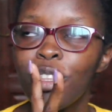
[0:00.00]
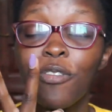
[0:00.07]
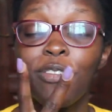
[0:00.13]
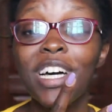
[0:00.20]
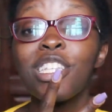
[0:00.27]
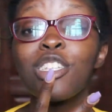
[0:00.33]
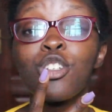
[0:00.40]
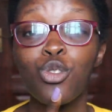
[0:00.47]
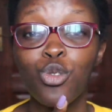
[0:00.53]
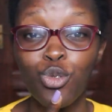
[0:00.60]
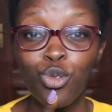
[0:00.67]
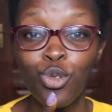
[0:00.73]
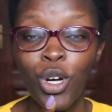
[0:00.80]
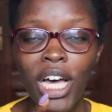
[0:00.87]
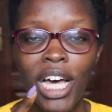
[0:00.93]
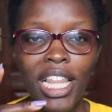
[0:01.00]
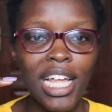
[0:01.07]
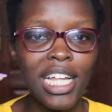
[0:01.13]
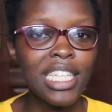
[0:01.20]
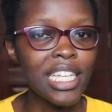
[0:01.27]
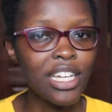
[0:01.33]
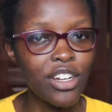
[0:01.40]
first two.
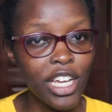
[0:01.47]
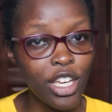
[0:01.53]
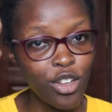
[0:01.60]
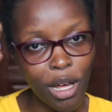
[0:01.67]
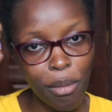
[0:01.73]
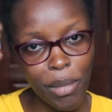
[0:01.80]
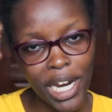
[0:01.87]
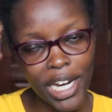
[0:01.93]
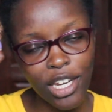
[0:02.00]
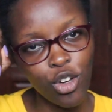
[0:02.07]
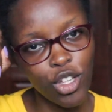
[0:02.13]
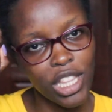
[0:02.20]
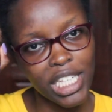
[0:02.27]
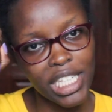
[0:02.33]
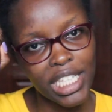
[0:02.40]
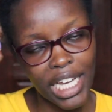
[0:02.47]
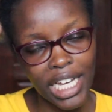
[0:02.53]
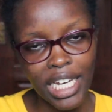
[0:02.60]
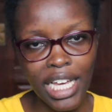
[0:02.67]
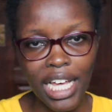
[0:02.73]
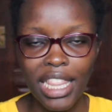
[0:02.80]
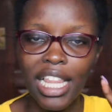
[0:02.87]
That's the regular banding on this
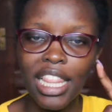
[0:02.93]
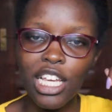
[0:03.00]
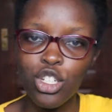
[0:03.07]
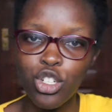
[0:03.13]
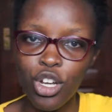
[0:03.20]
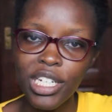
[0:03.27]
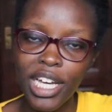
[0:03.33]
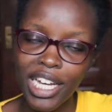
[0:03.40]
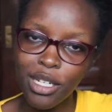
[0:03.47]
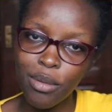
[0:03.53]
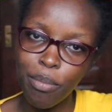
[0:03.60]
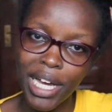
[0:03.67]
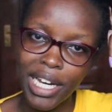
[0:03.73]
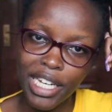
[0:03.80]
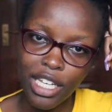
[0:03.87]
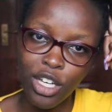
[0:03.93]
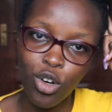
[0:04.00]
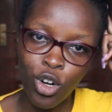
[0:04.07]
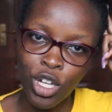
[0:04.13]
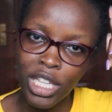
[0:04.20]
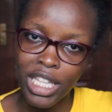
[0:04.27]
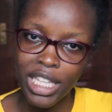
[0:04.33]
side and then the shortcut banding
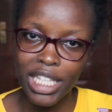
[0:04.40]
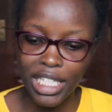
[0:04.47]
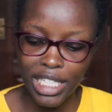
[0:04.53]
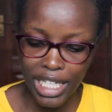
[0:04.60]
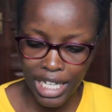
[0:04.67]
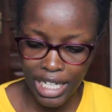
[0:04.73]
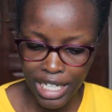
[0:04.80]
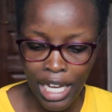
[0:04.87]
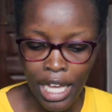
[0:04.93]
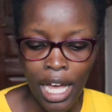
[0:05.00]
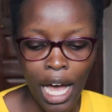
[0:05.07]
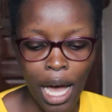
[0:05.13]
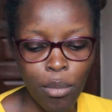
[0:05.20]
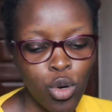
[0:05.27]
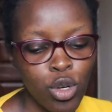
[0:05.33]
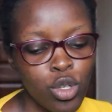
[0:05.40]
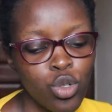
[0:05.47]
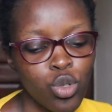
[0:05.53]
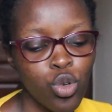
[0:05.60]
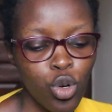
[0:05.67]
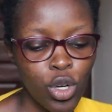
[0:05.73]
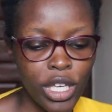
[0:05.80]
on this side. I'm going to
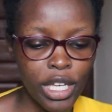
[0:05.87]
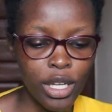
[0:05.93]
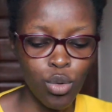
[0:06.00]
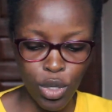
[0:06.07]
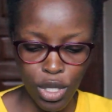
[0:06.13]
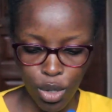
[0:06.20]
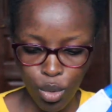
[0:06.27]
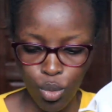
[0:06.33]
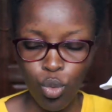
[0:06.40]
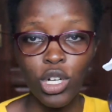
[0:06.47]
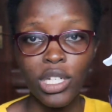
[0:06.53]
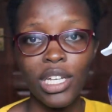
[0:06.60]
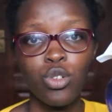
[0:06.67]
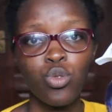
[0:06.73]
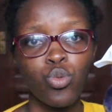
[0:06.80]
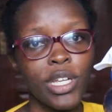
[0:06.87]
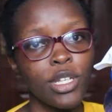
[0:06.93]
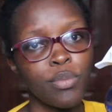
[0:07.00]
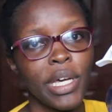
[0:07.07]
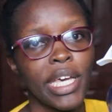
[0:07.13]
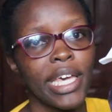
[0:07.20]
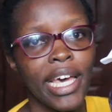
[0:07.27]
go in with water to wet
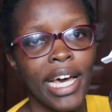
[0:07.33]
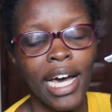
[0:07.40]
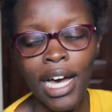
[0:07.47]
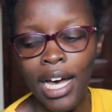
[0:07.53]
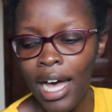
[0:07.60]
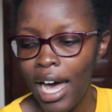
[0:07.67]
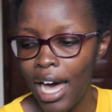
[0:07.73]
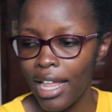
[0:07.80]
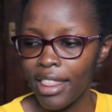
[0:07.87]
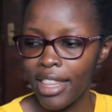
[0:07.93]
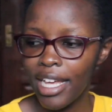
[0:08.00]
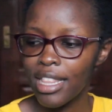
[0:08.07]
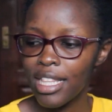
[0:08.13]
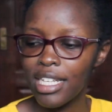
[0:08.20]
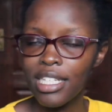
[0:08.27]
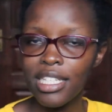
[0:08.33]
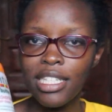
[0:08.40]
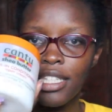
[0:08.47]
my hair, and then this